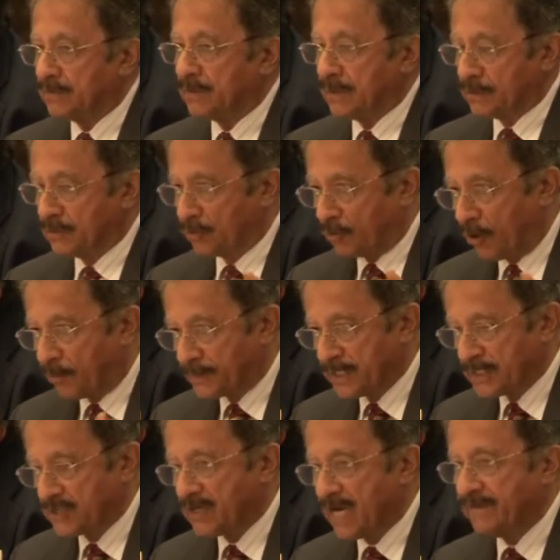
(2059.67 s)
the corporates
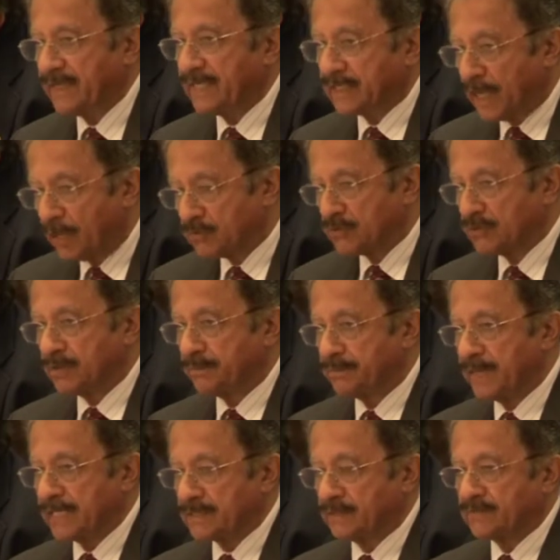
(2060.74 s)
driving down to the
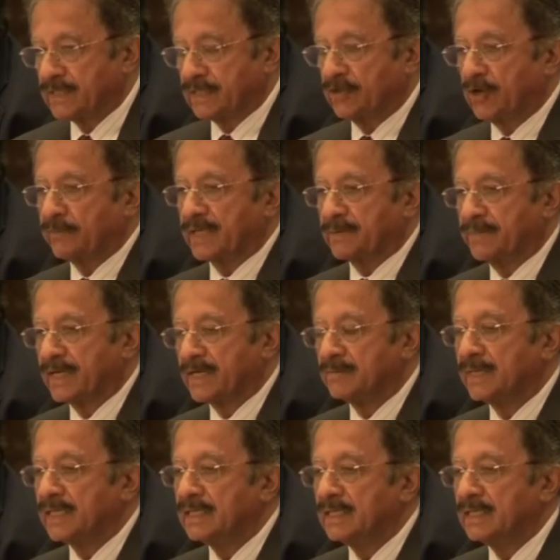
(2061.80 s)
base of the economic pyramid,